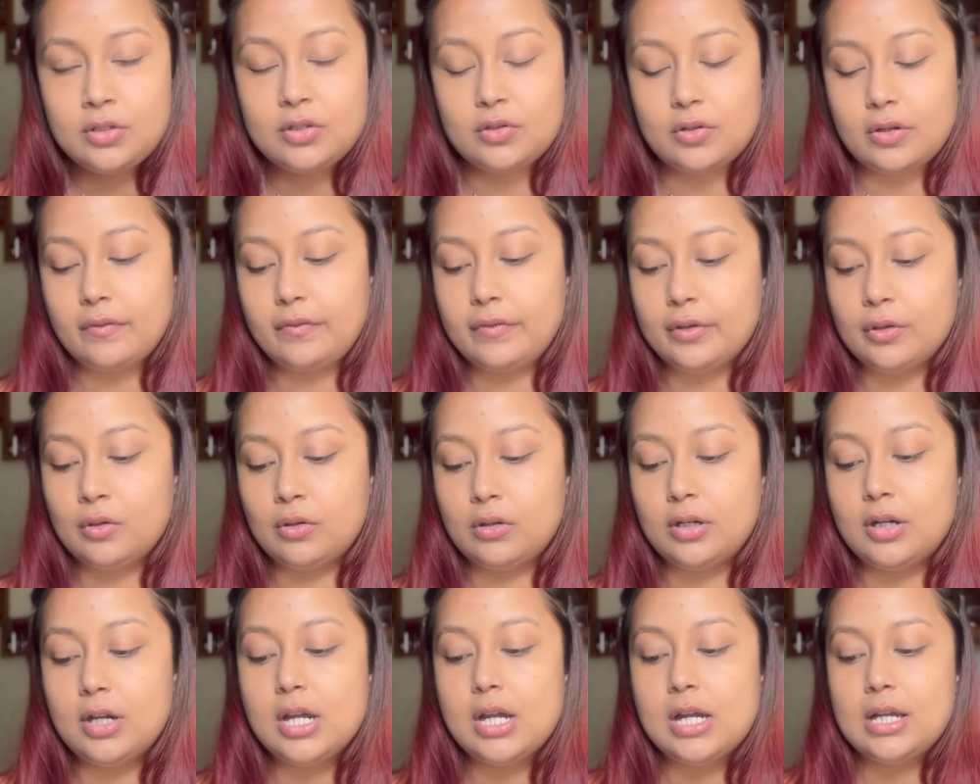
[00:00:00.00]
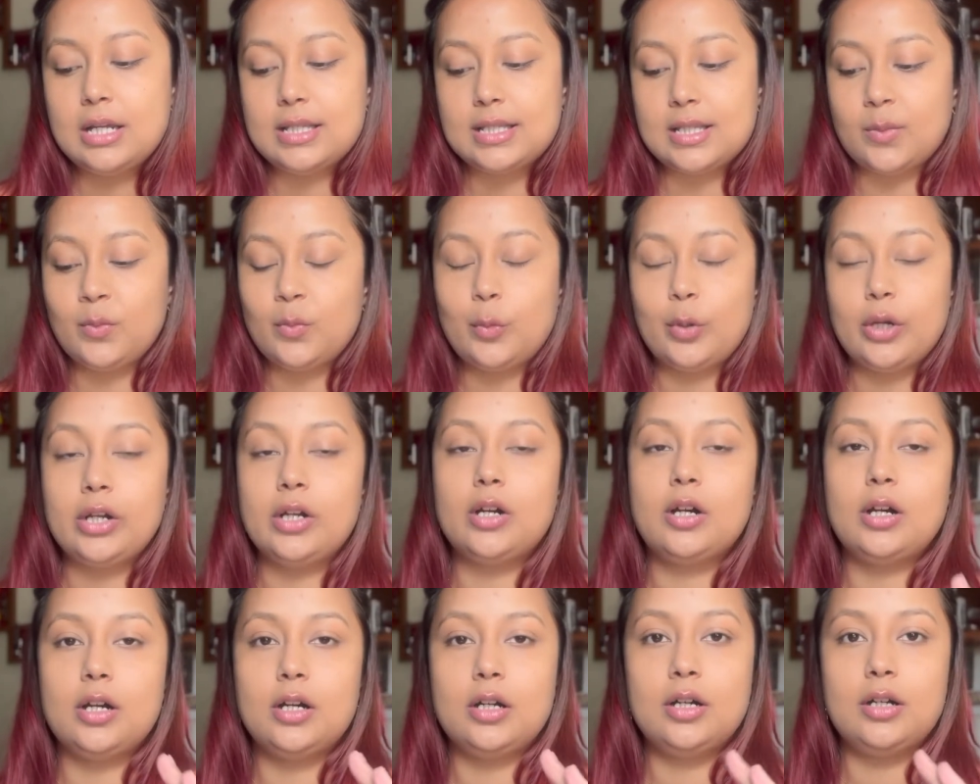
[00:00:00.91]
So if you're
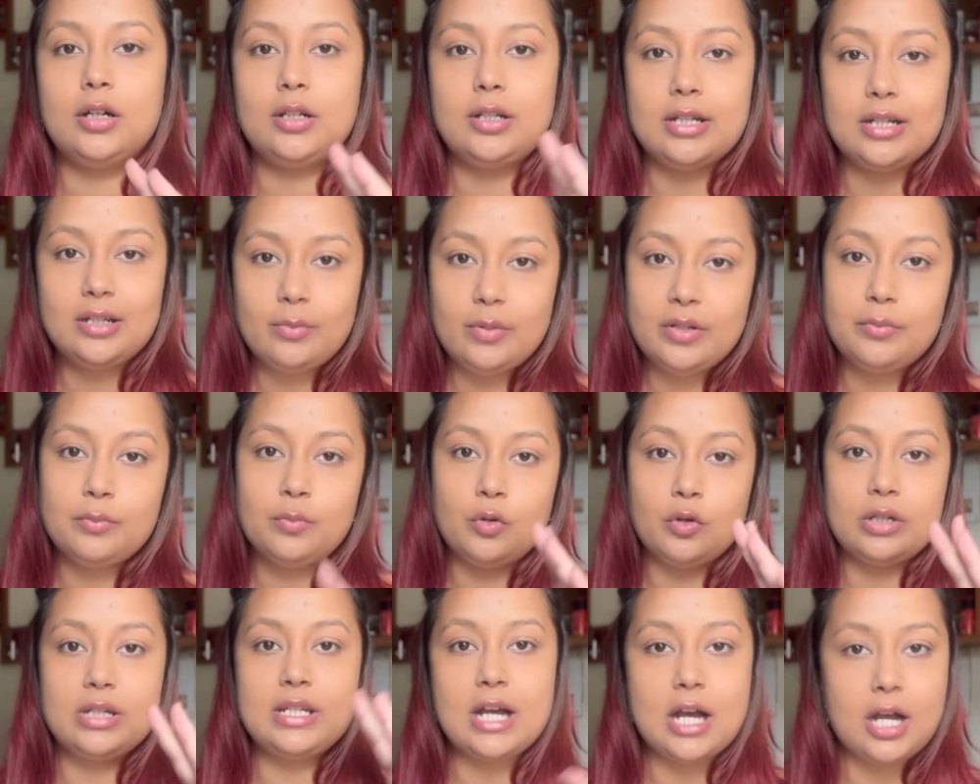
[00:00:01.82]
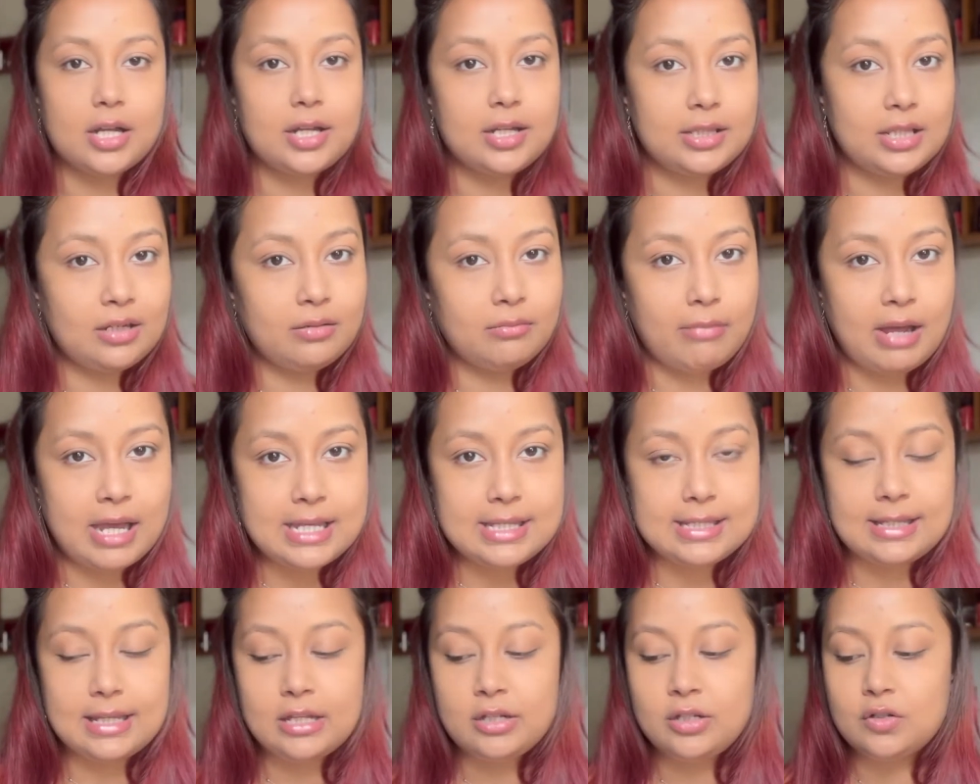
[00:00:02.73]
somewhere a little bit more darker than my
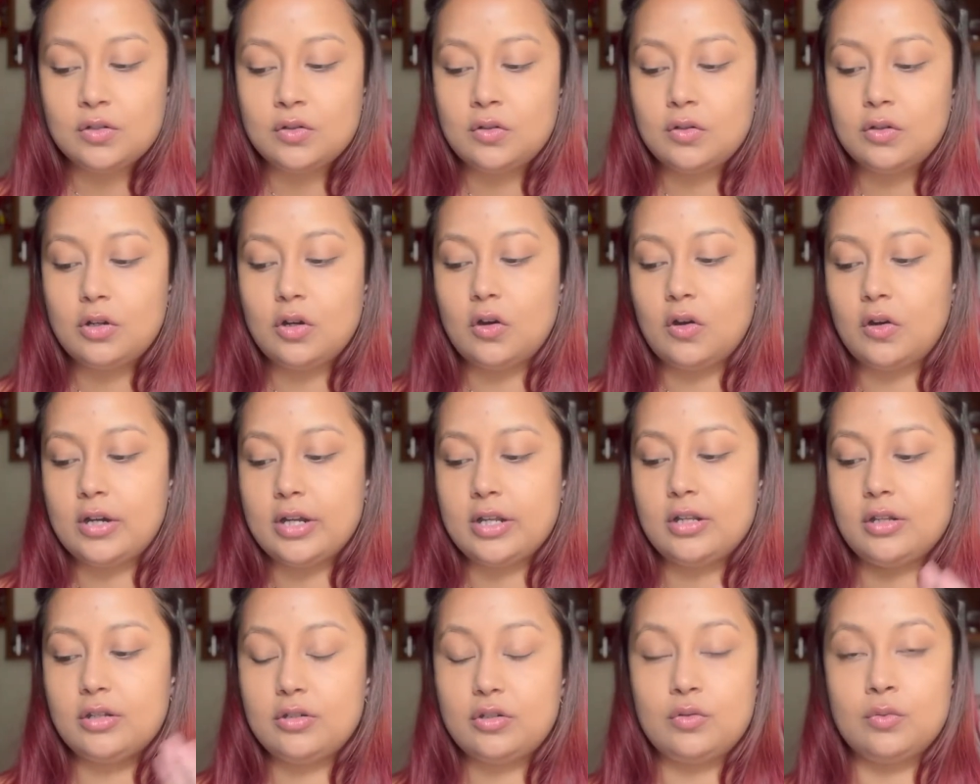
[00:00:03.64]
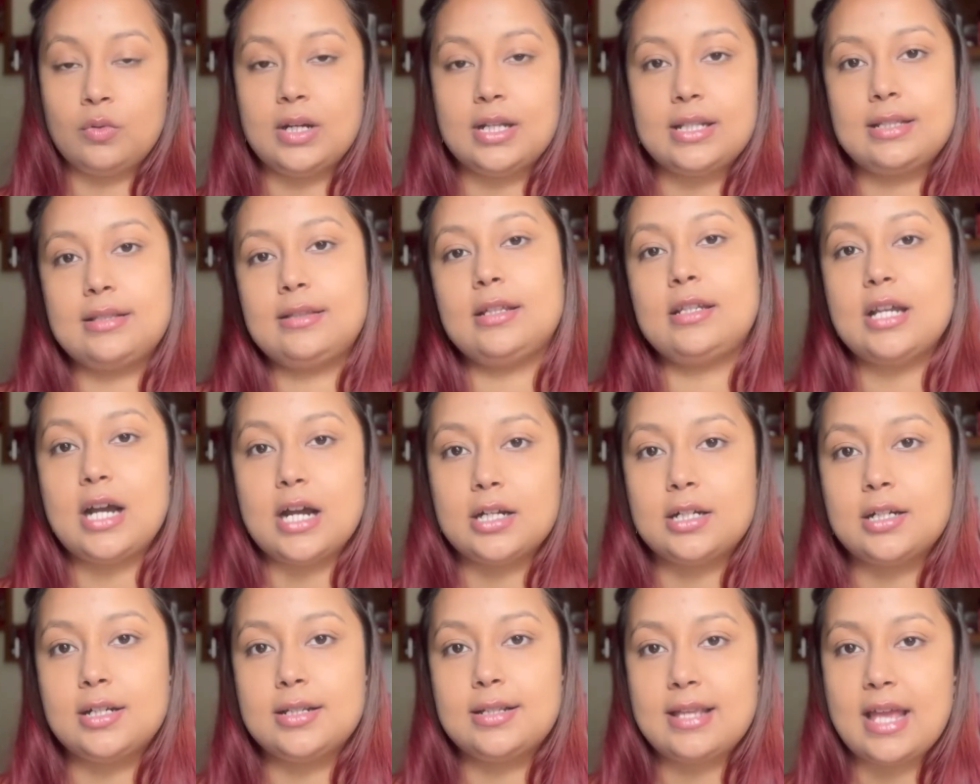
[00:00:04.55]
skin tone, or towards the
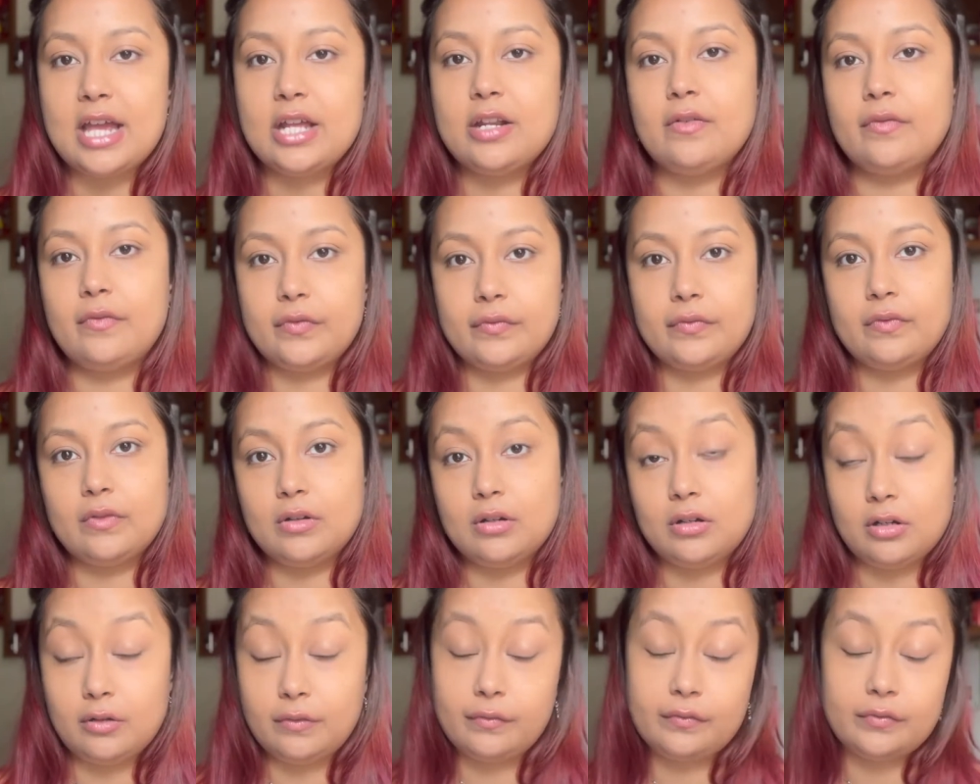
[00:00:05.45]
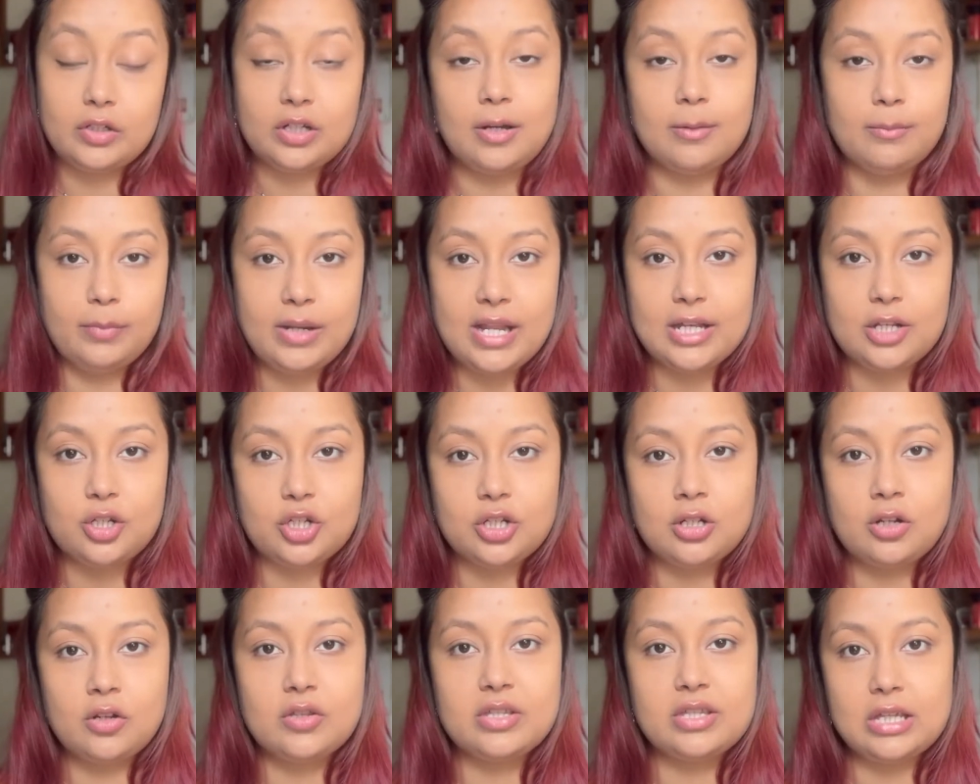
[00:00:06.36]
darker side of the
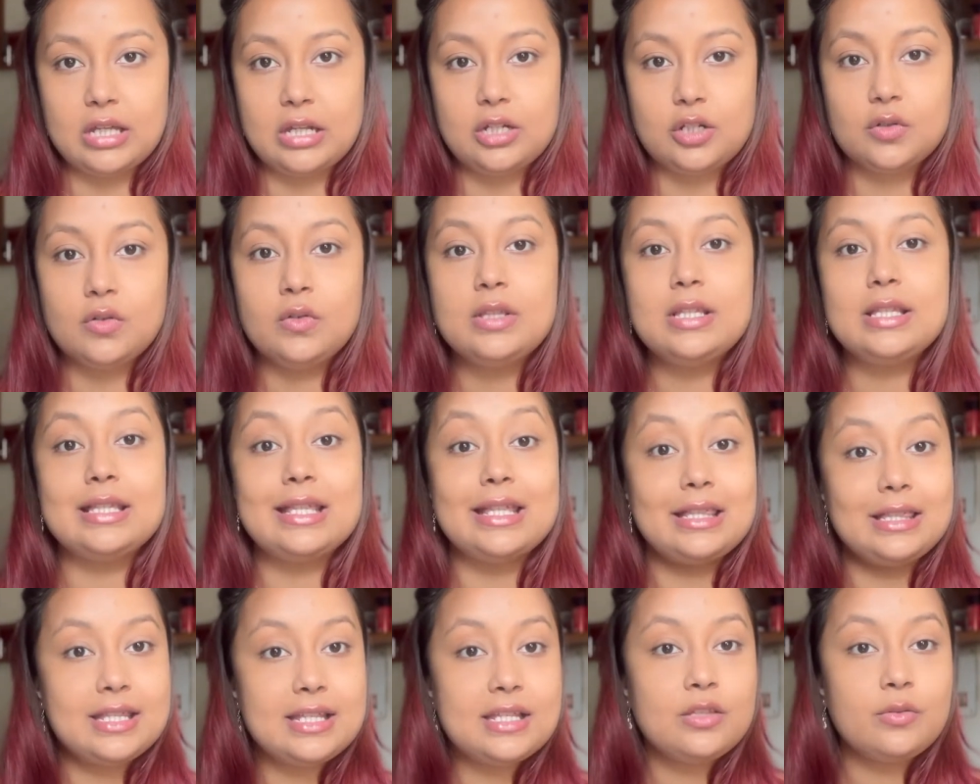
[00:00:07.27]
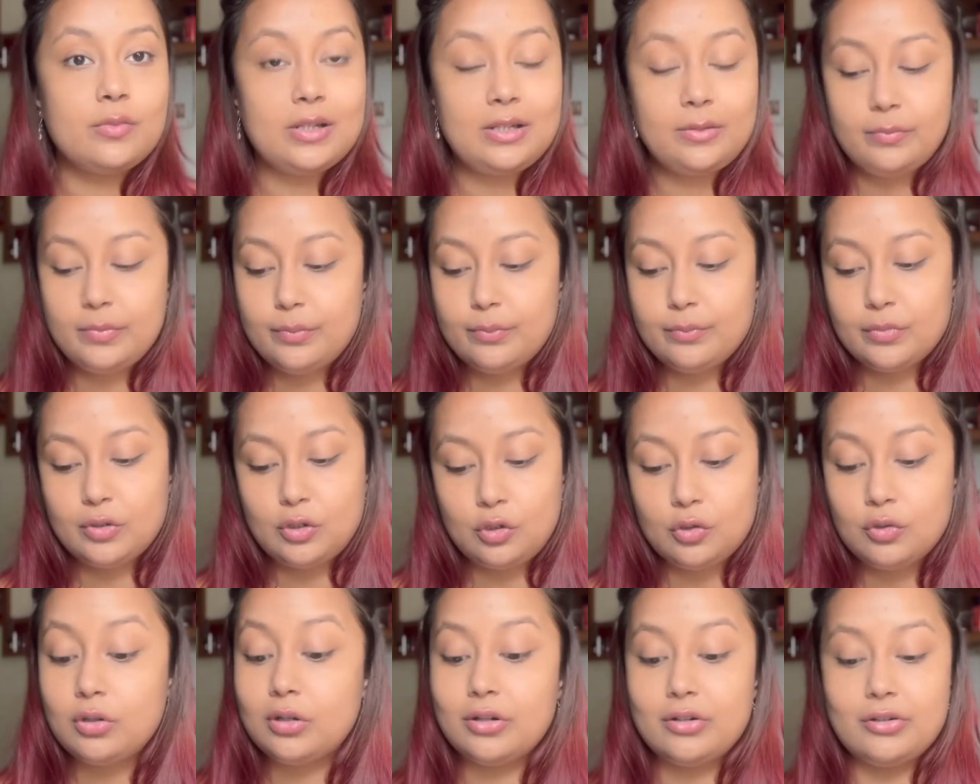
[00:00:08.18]
complexion or skin tones, then this will
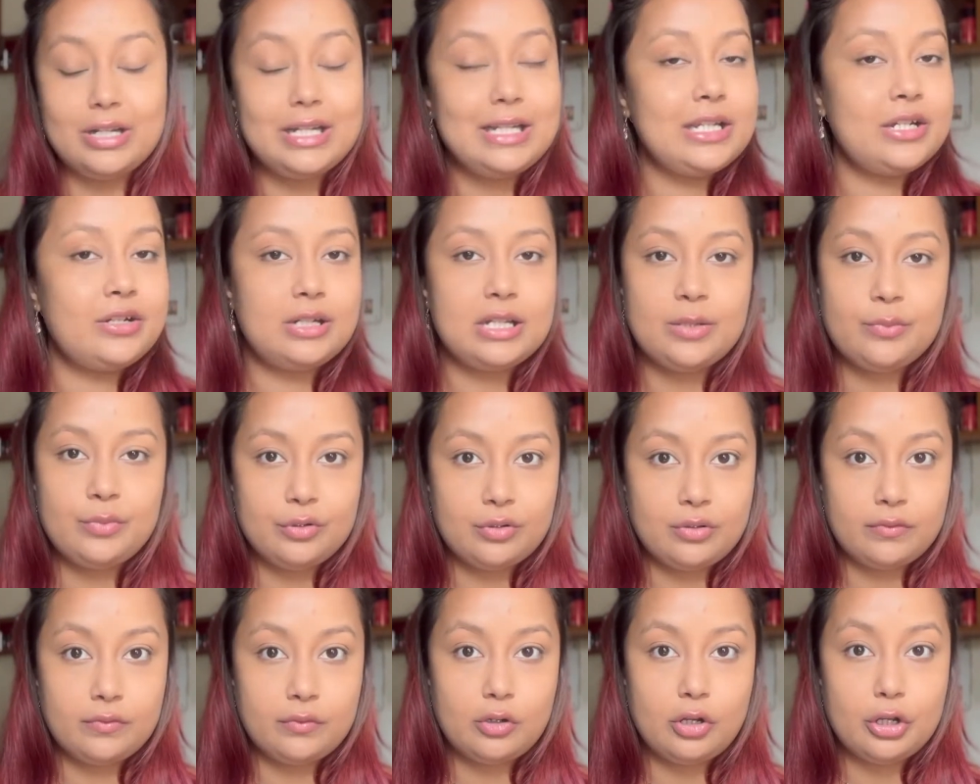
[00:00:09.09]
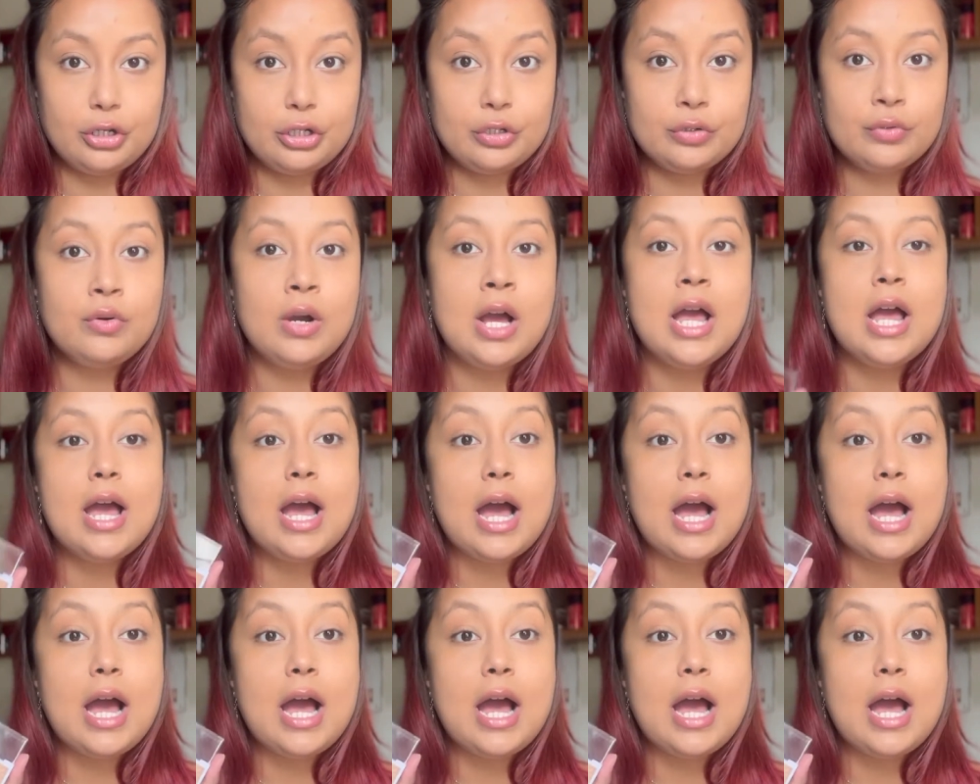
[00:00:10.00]
look really beautiful on you.